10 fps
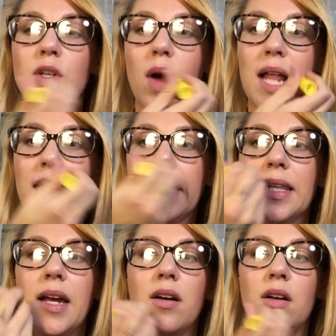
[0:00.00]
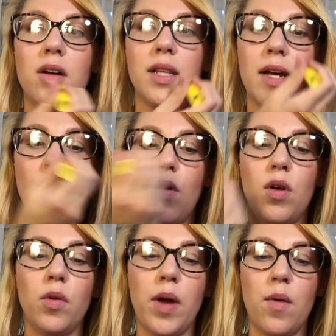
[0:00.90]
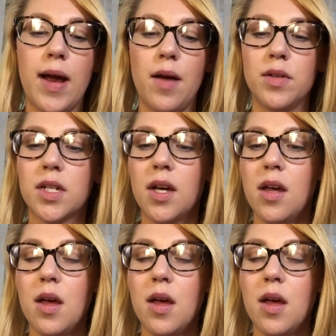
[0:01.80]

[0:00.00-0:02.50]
So I like layer it on like all the way around.